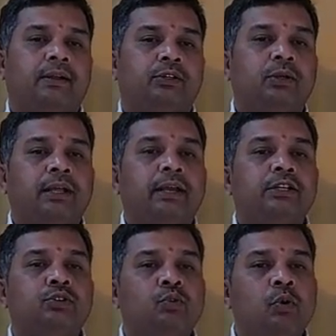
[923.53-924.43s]
So there
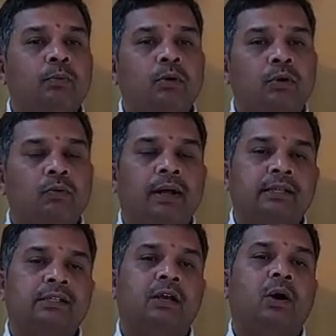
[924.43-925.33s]
is no more
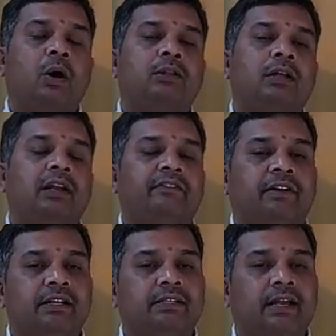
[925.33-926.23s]
ones on the left
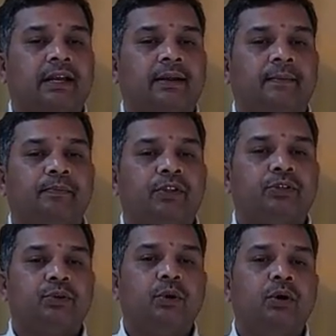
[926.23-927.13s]
hand side.
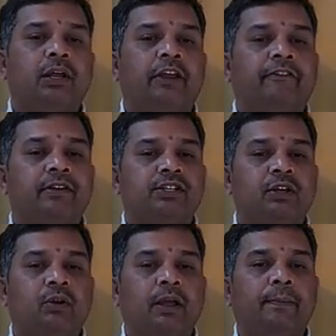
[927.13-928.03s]
So if a
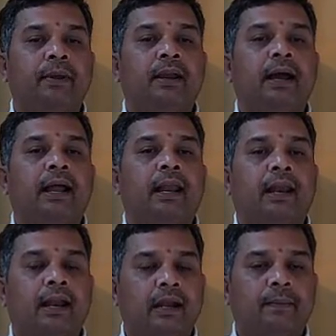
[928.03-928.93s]
0 appear, I'll
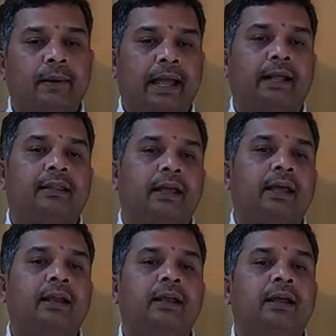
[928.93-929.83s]
write blank there
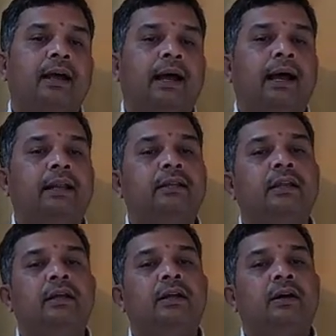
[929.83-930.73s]
and
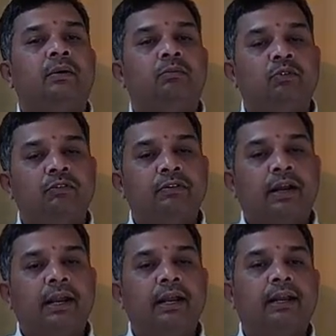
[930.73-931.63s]
move
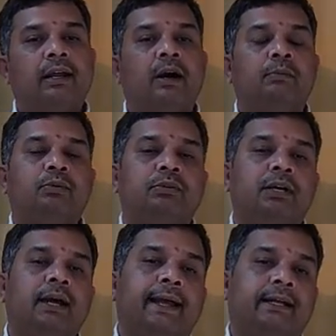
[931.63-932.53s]
right, come to the
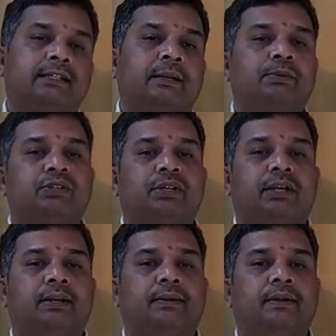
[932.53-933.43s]
accept
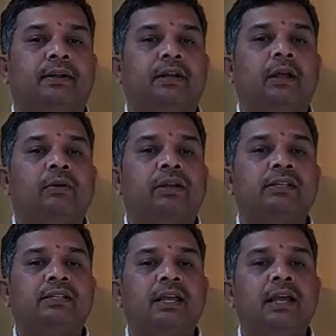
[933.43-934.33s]
state. Now you can
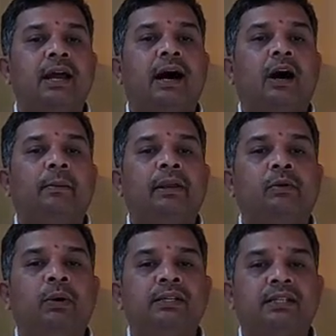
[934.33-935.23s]
see how many
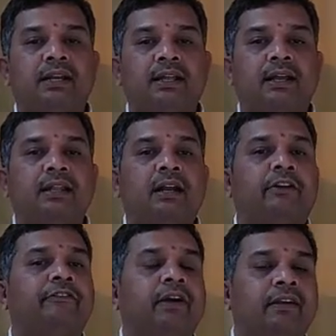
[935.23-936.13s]
ones are there. There
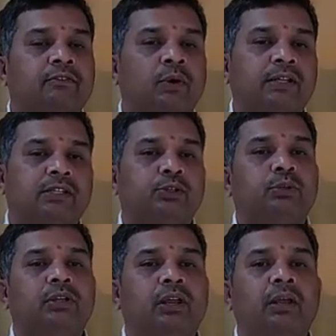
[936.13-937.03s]
are 5 ones. So
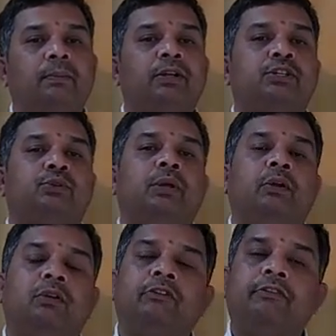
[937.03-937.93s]
3 plus 2
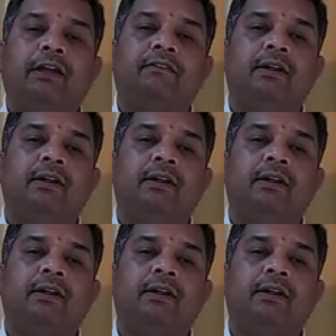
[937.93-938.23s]
equal to 5.